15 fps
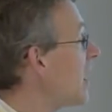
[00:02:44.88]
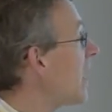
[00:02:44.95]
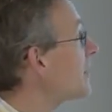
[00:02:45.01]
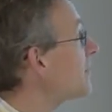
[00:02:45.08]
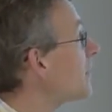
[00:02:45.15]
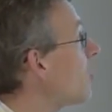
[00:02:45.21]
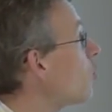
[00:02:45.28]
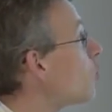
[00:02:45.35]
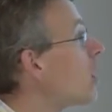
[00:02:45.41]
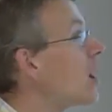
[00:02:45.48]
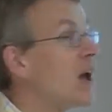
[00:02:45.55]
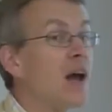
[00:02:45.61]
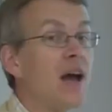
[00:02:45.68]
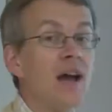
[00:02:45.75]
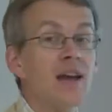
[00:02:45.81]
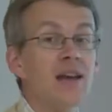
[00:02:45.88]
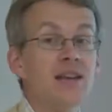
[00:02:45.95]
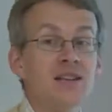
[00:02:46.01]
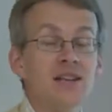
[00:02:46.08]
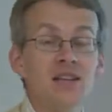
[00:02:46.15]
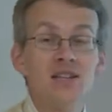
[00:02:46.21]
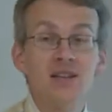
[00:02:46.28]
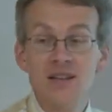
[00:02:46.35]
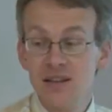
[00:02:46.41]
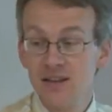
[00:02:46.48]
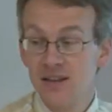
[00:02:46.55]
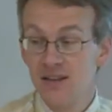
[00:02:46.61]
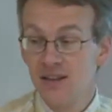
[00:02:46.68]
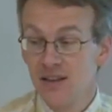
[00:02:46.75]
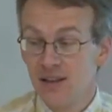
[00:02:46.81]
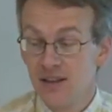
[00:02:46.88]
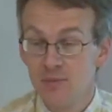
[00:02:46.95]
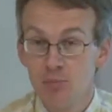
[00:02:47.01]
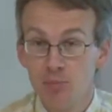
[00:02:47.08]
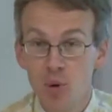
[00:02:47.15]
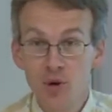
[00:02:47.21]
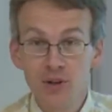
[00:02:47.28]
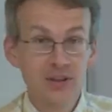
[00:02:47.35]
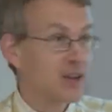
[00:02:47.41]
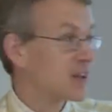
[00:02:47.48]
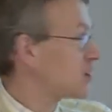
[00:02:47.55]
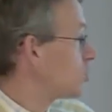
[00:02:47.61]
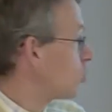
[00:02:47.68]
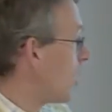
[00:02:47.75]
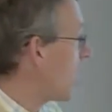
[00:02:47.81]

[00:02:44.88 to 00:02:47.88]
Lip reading: And now it is important to